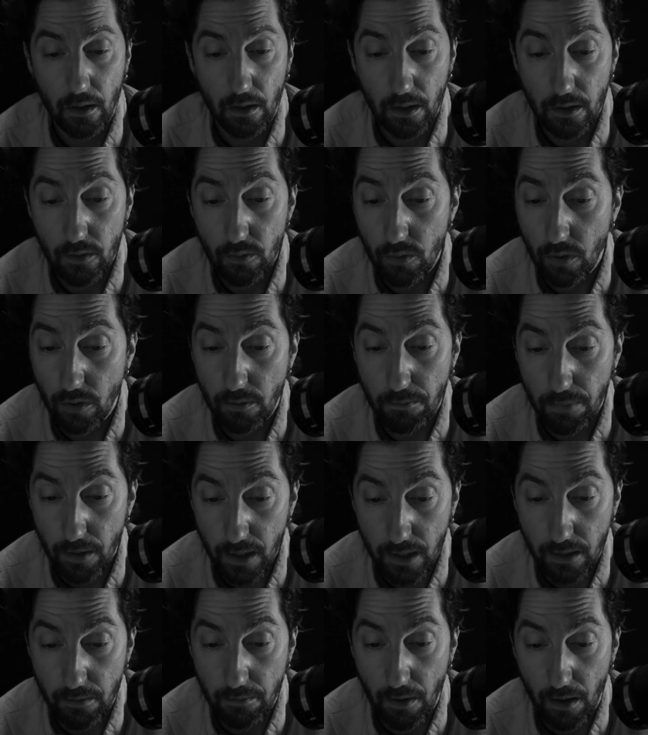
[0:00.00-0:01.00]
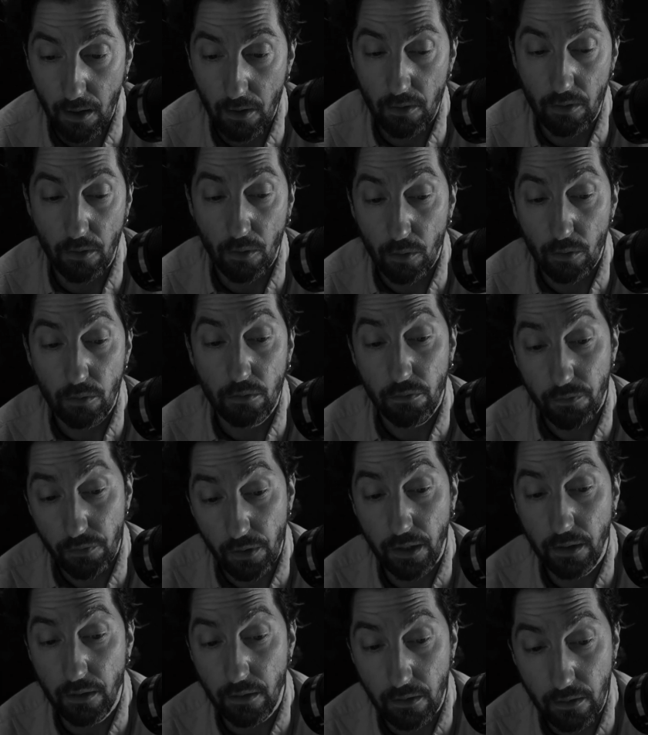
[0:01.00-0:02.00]
I do not blame our old
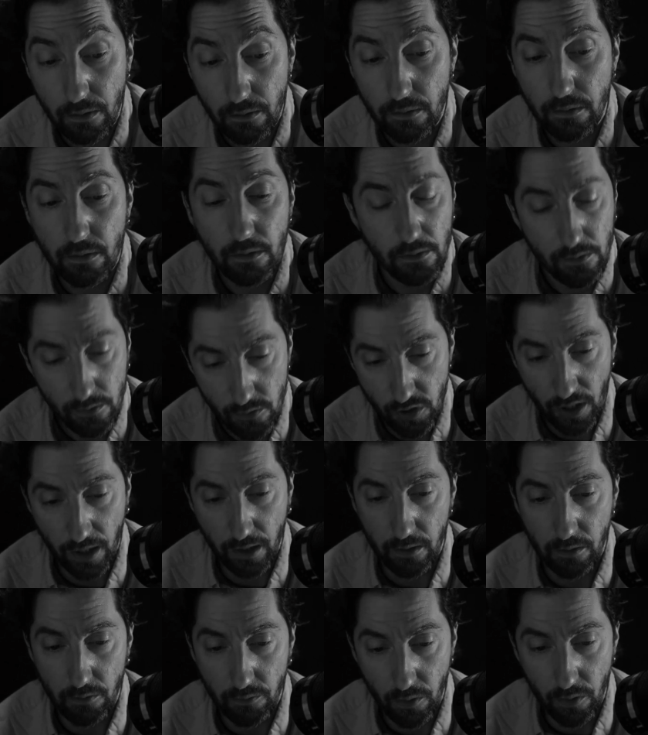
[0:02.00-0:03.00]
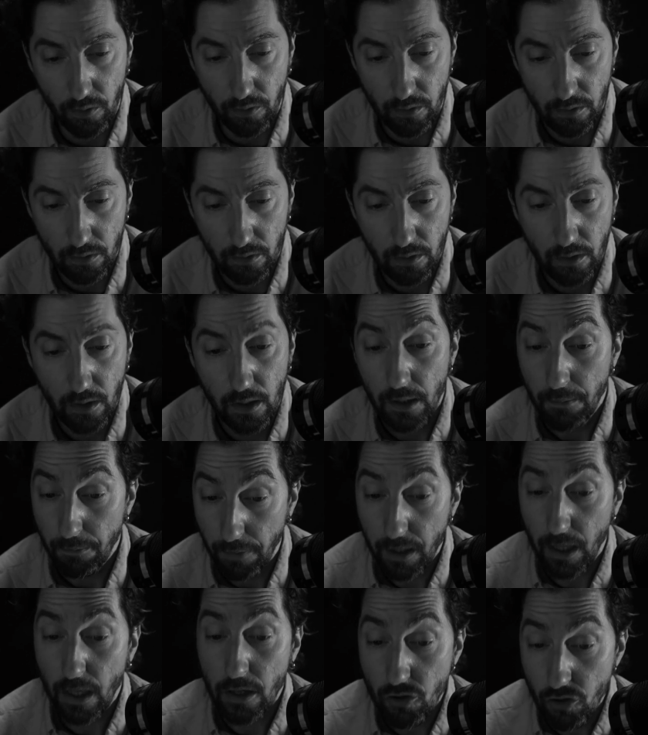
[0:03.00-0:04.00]
friend, Jekyll wrote,
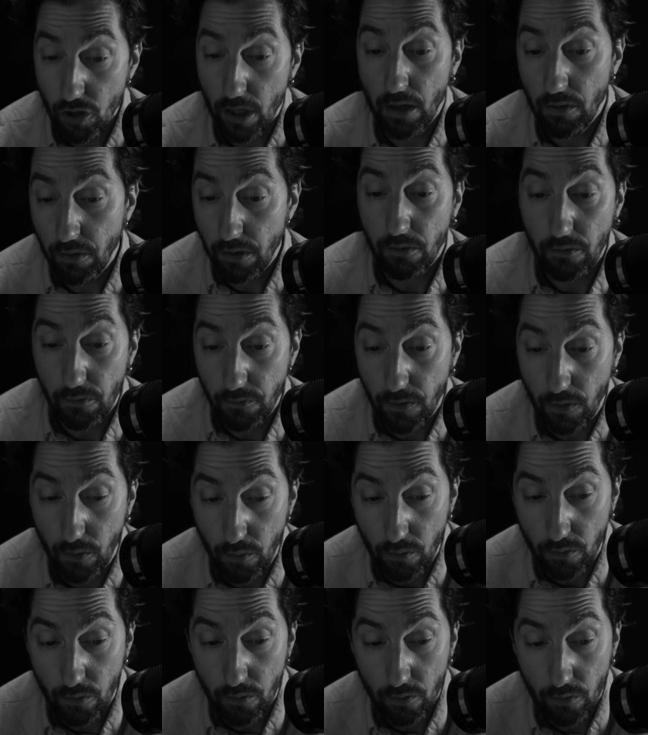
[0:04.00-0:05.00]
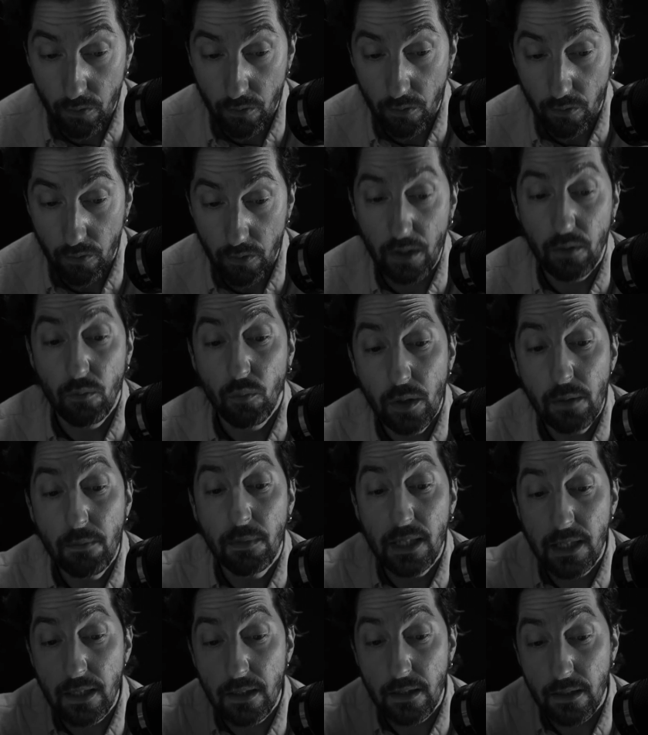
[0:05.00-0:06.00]
but I share his view that we
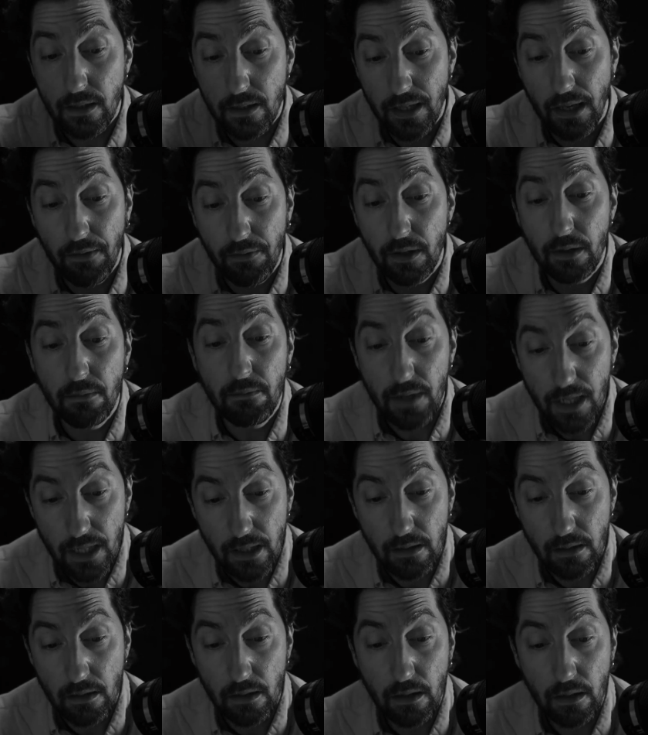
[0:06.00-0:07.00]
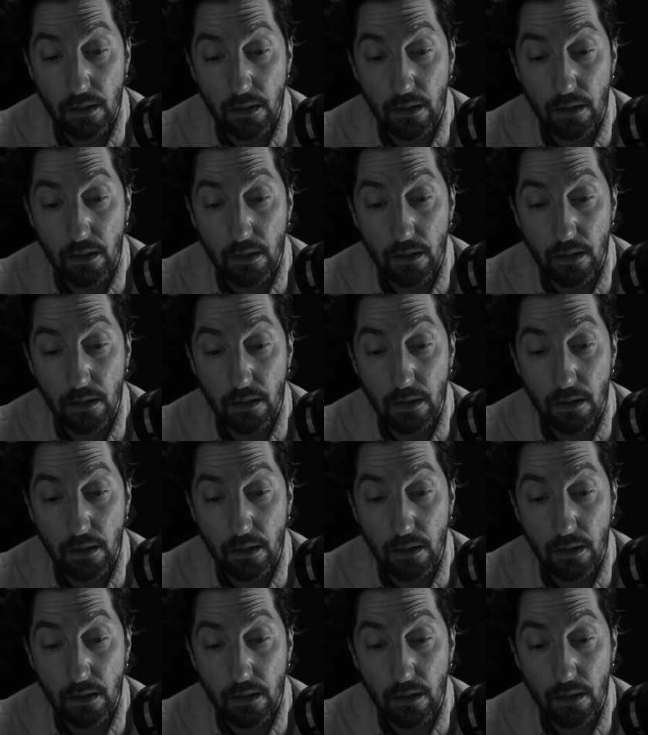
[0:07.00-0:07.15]
must never meet.